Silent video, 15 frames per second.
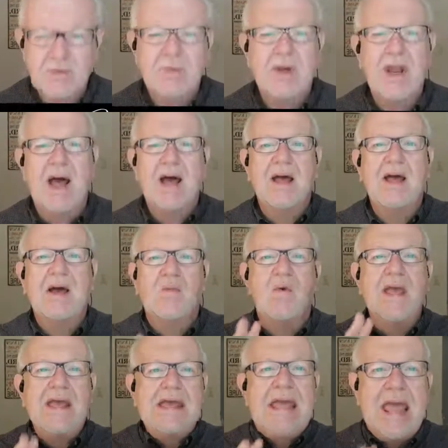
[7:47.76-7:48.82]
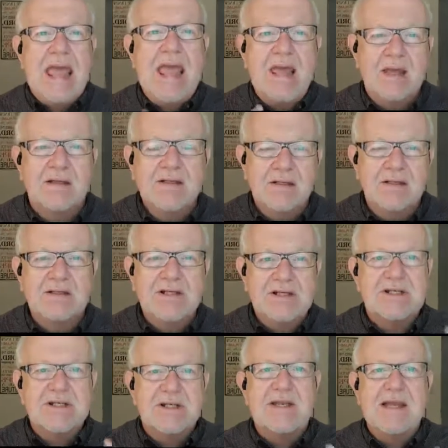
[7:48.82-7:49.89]
but we can't
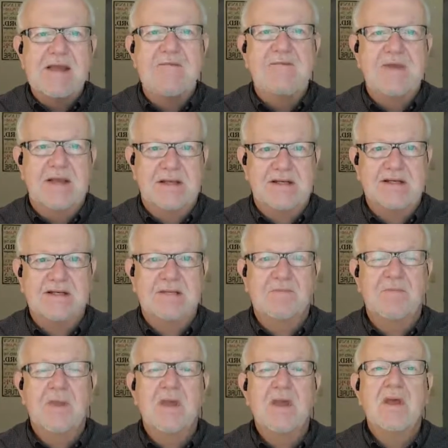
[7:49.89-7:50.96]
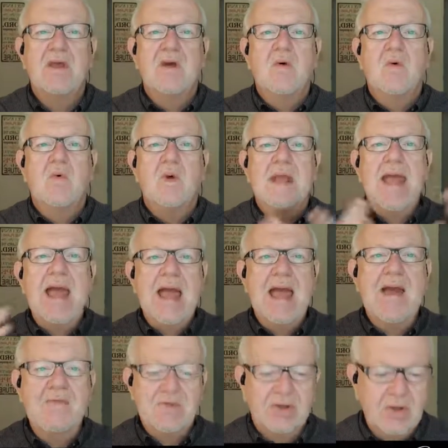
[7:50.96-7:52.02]
just leave this. We
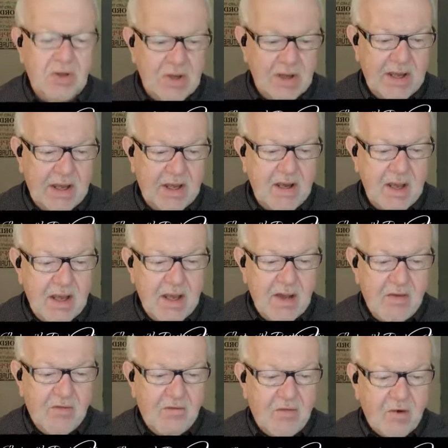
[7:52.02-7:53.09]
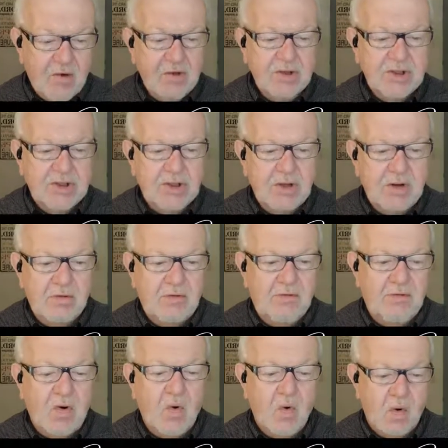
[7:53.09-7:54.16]
have to look at verse
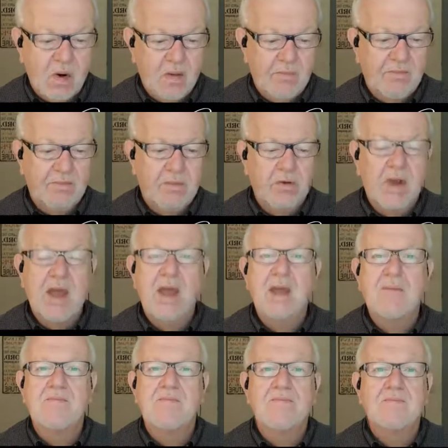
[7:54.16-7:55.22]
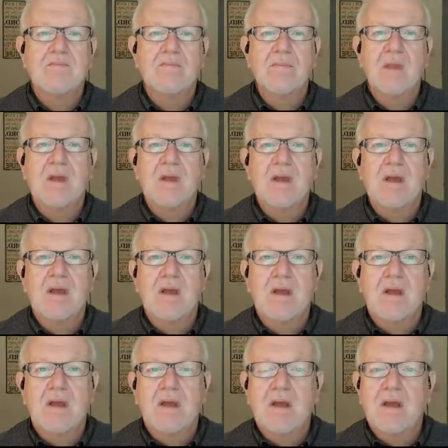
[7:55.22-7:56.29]
4, okay?
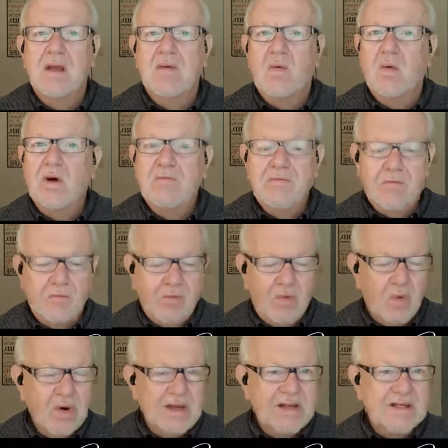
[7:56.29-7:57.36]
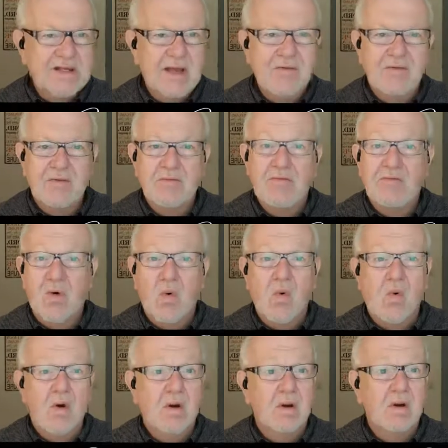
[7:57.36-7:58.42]
147,
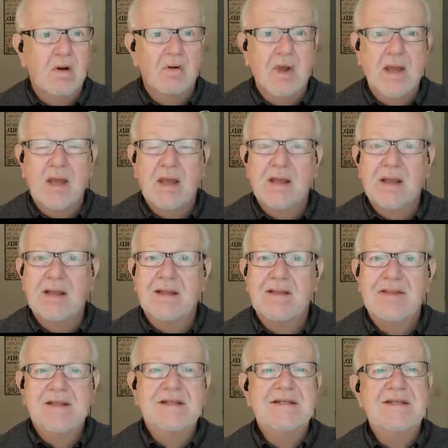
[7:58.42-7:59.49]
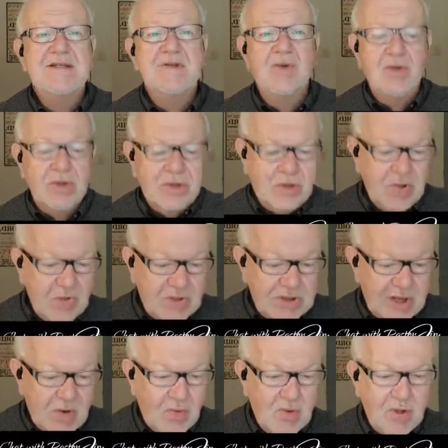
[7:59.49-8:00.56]
4, okay? This is going to
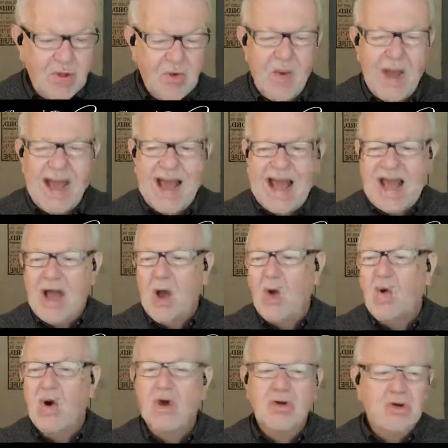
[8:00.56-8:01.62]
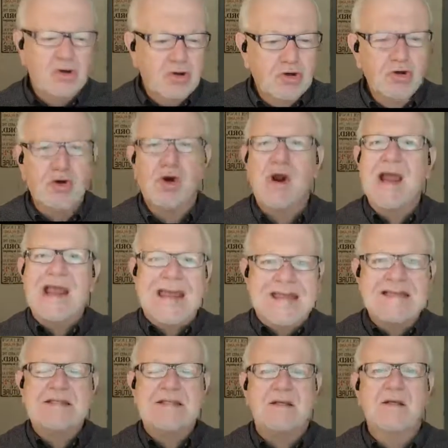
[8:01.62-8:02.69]
tell you how
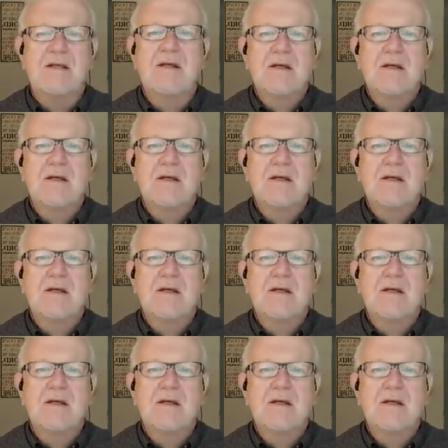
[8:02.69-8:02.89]
great